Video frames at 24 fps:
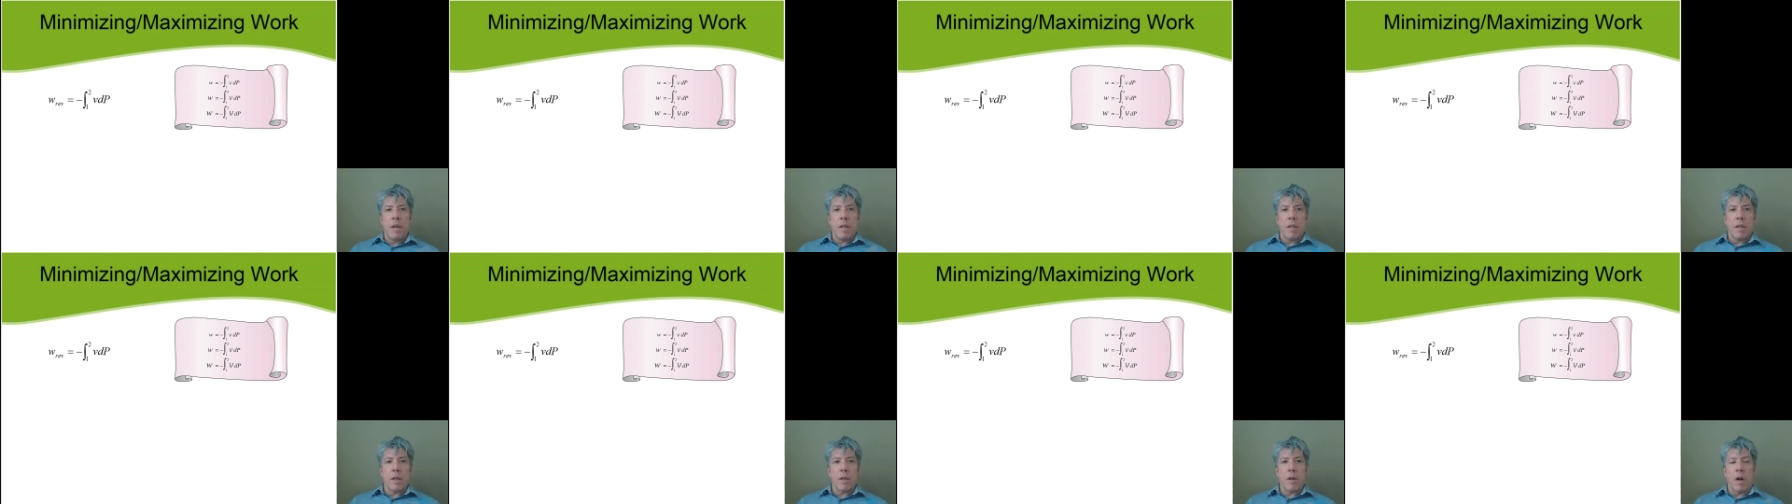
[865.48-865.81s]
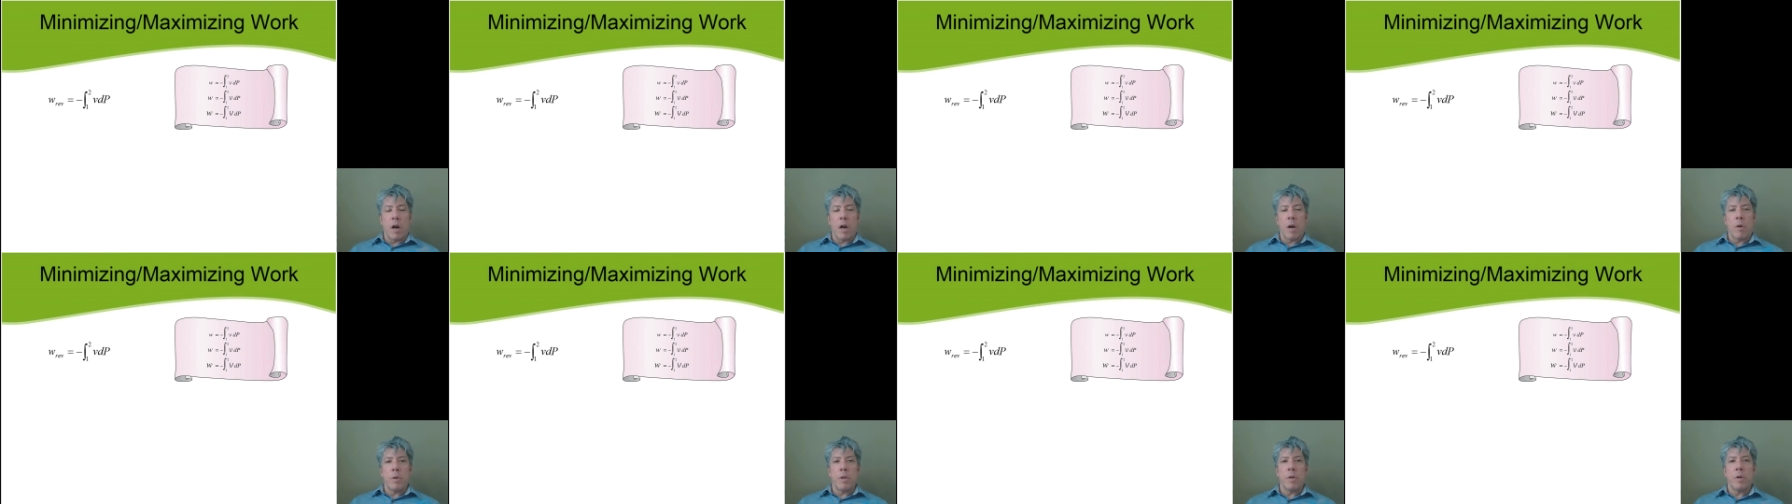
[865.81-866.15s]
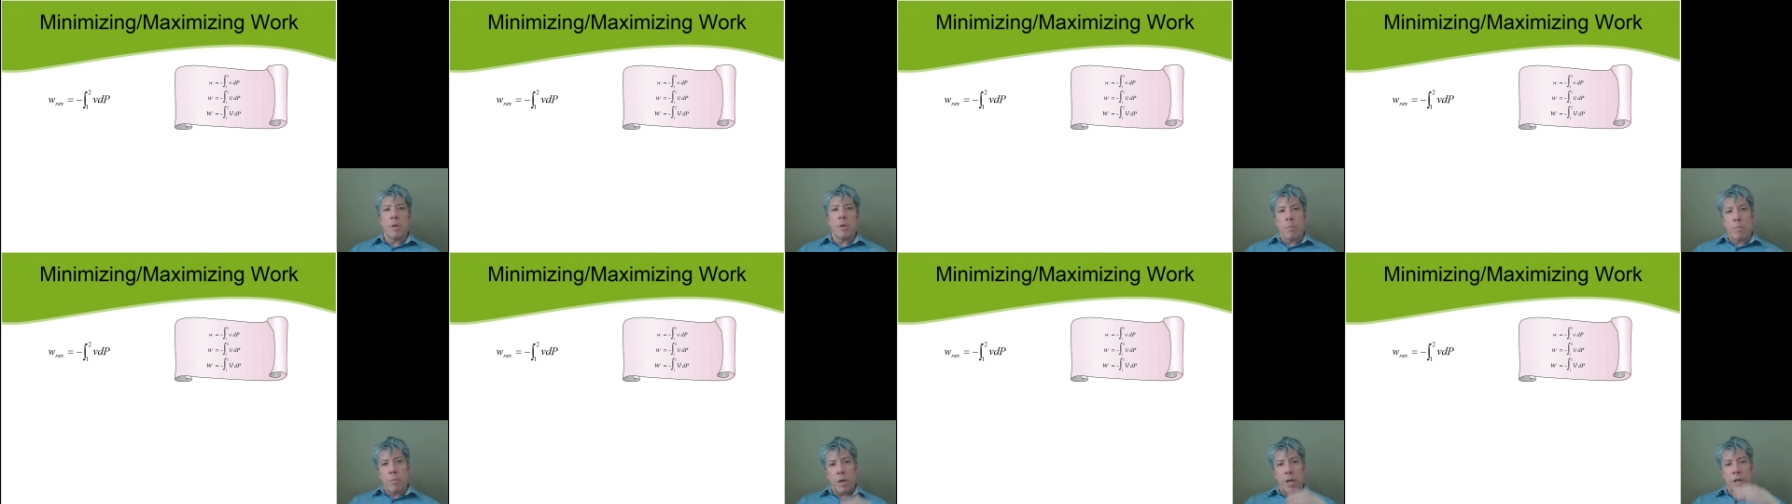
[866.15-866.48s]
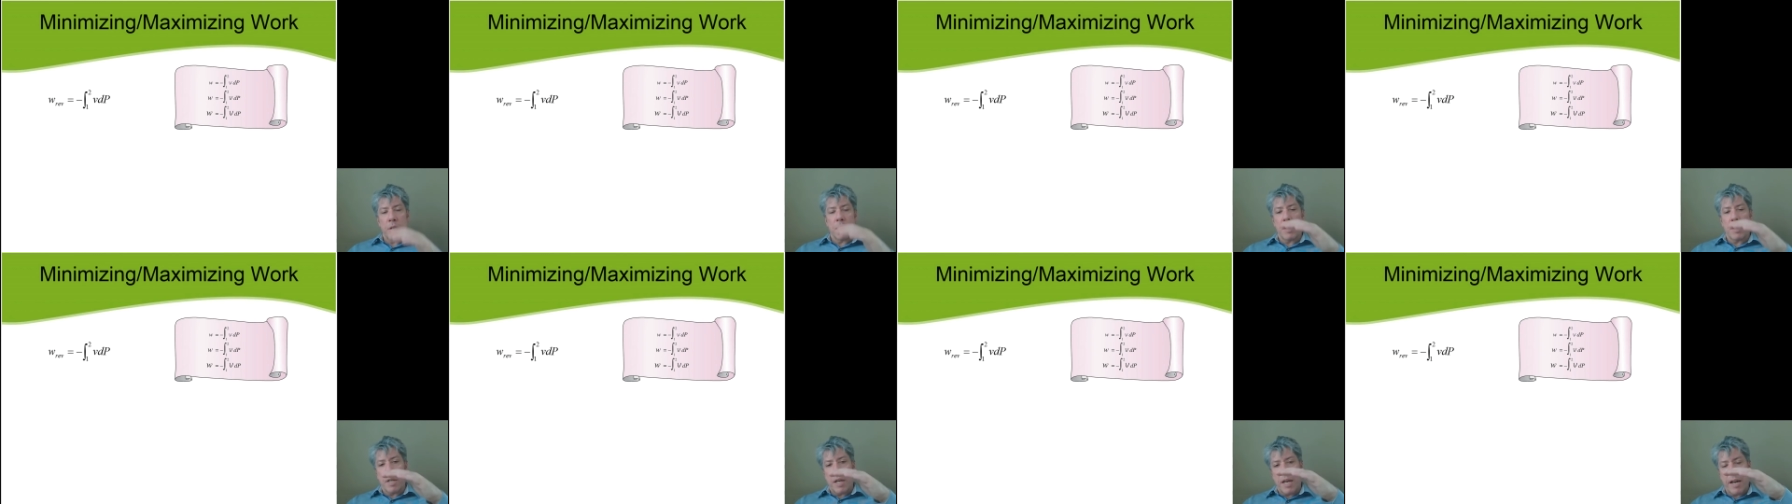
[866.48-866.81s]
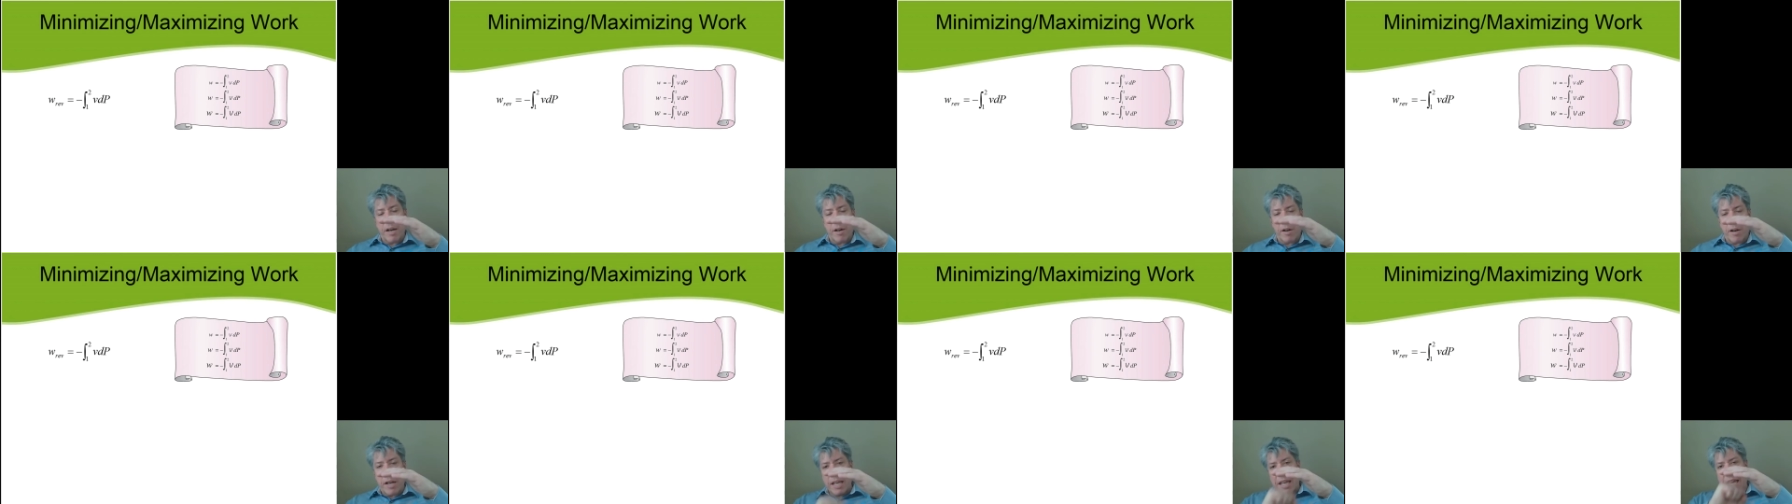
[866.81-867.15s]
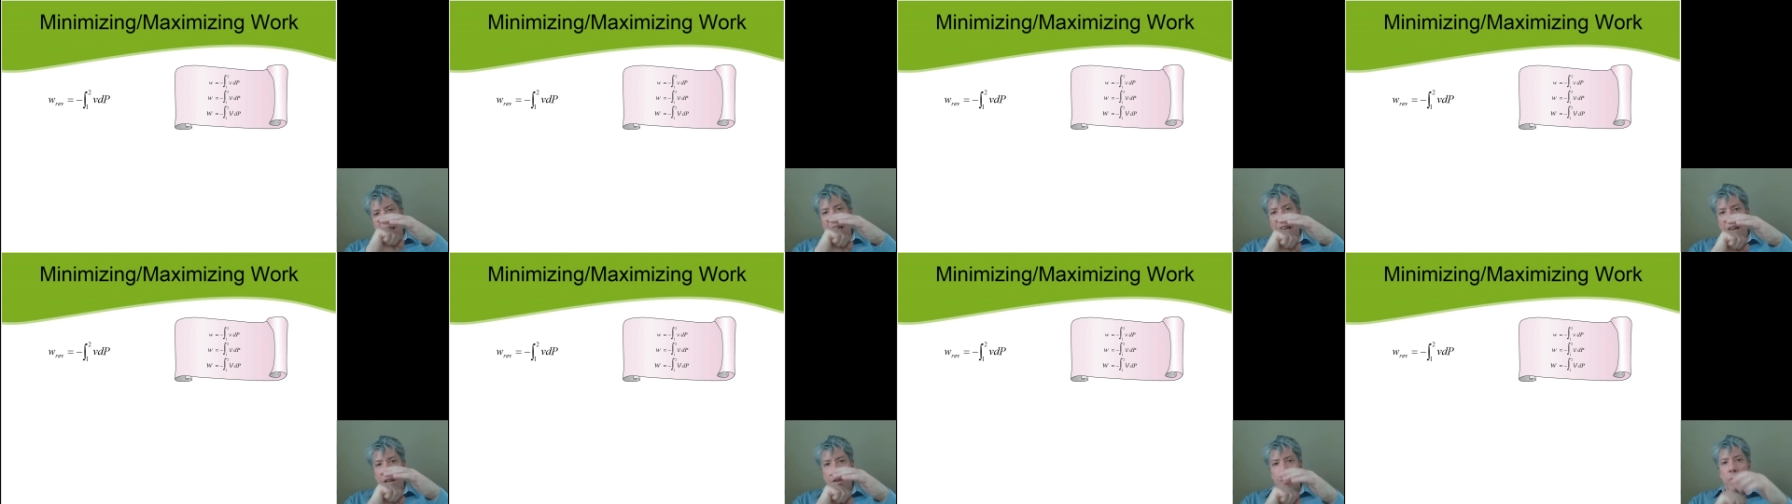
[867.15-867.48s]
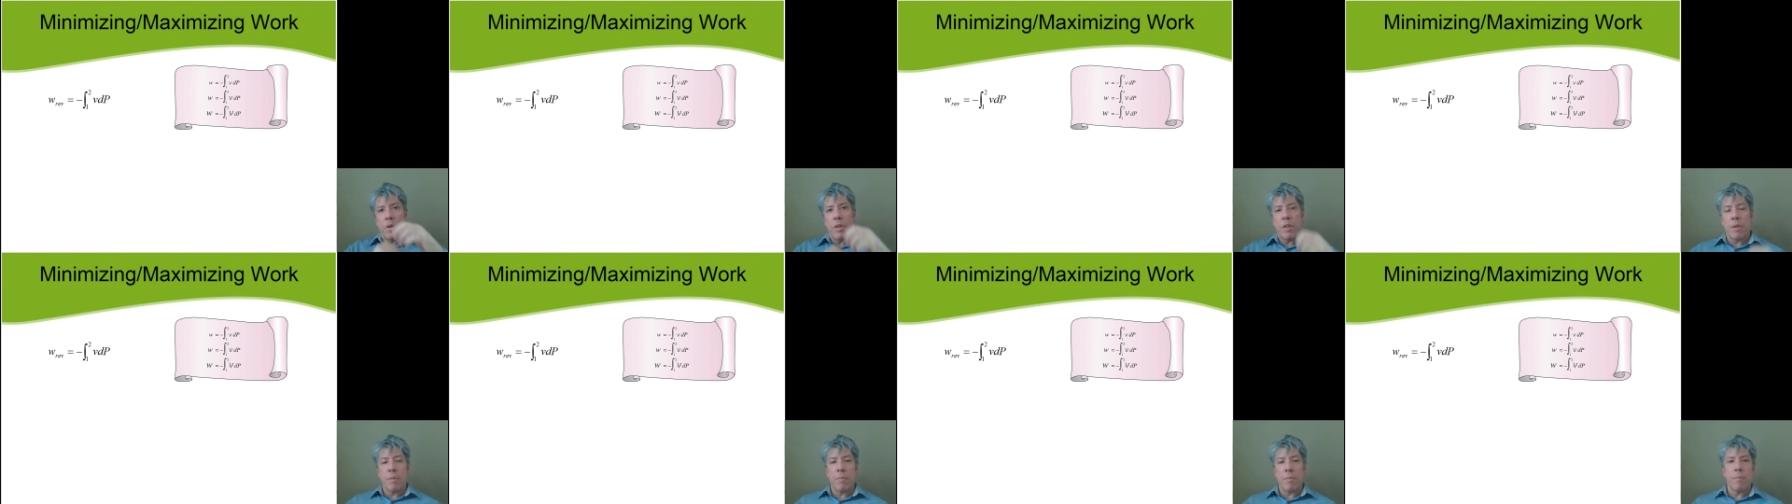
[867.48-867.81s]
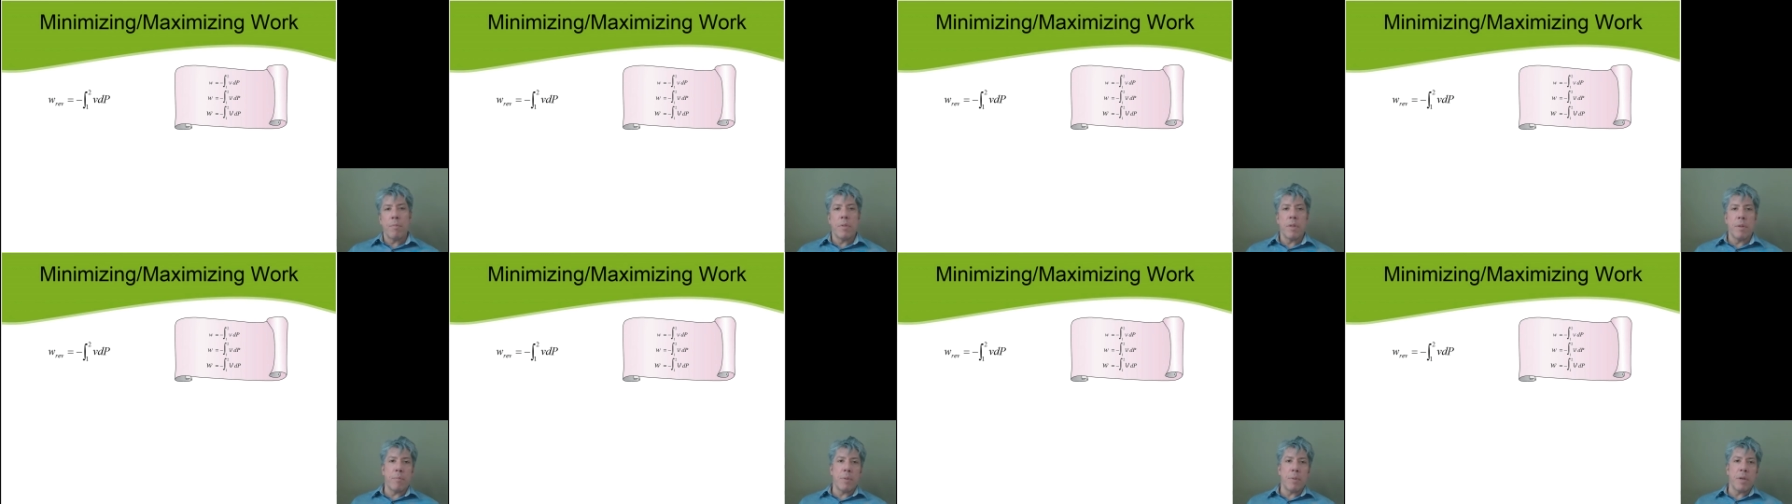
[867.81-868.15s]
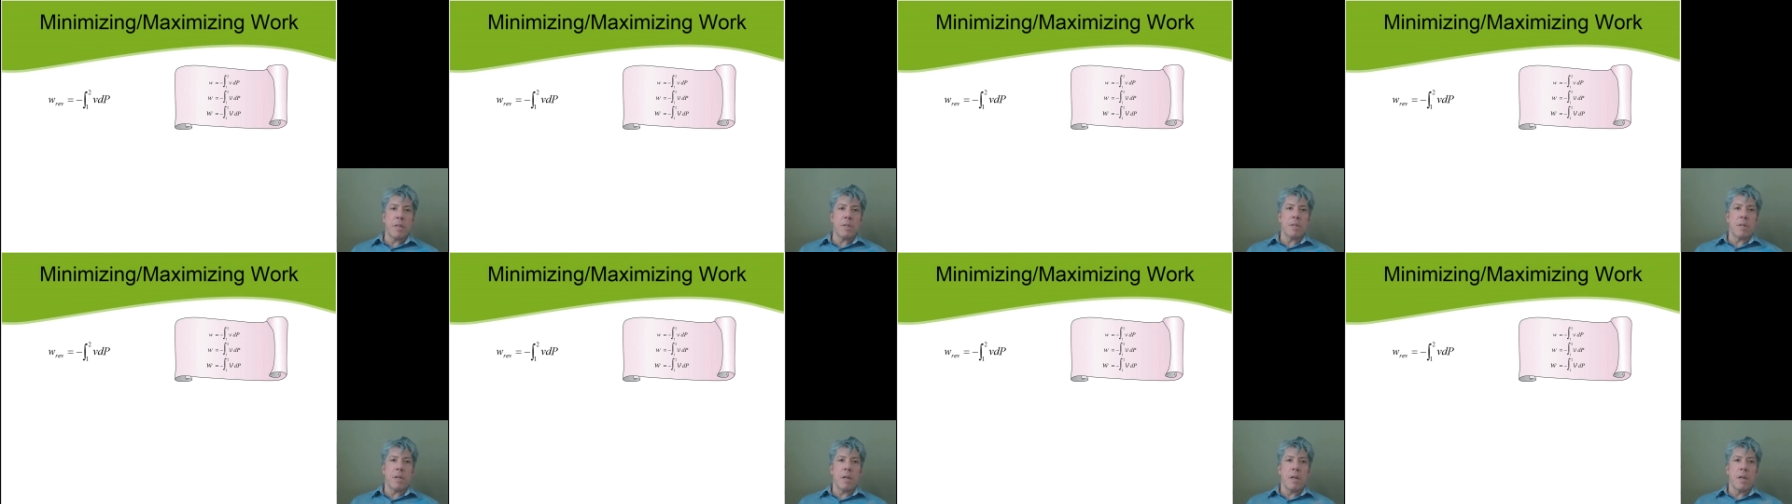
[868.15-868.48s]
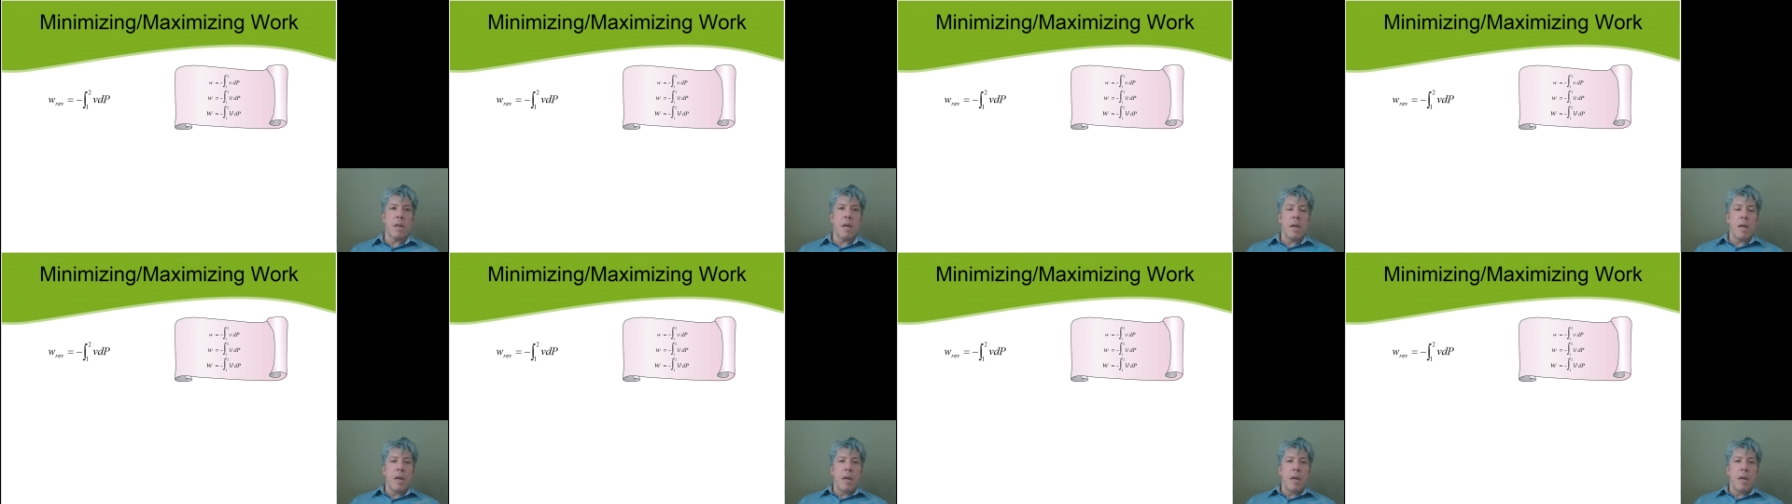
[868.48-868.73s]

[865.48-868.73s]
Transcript: the car when you compress the air again with the, the piston.